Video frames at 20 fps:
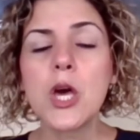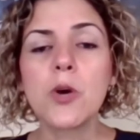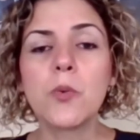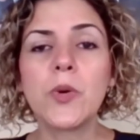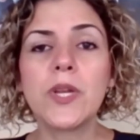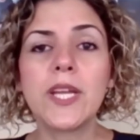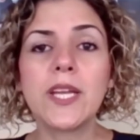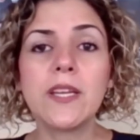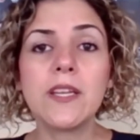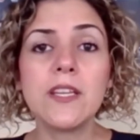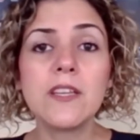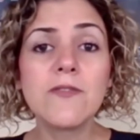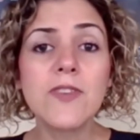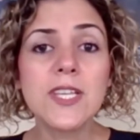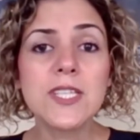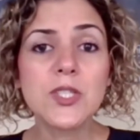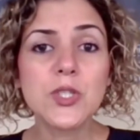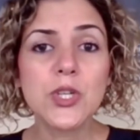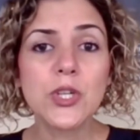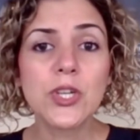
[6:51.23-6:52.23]
when an
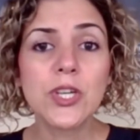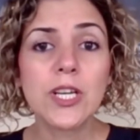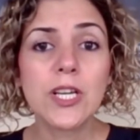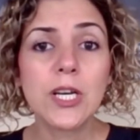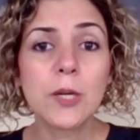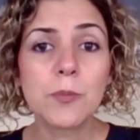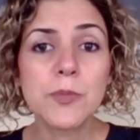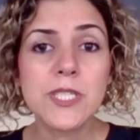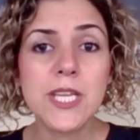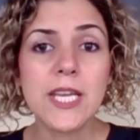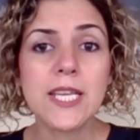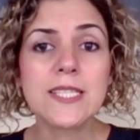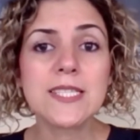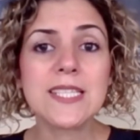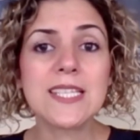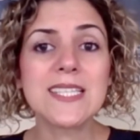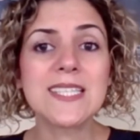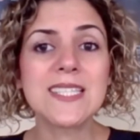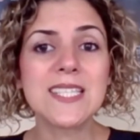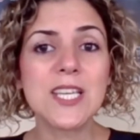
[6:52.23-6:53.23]
investor
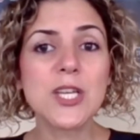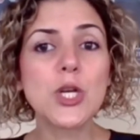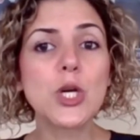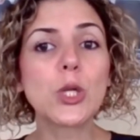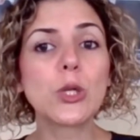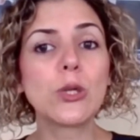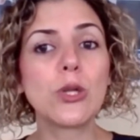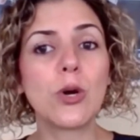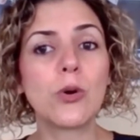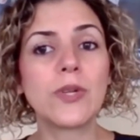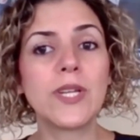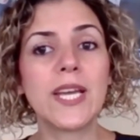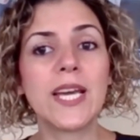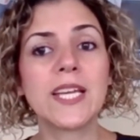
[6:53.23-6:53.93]
obtains a single loan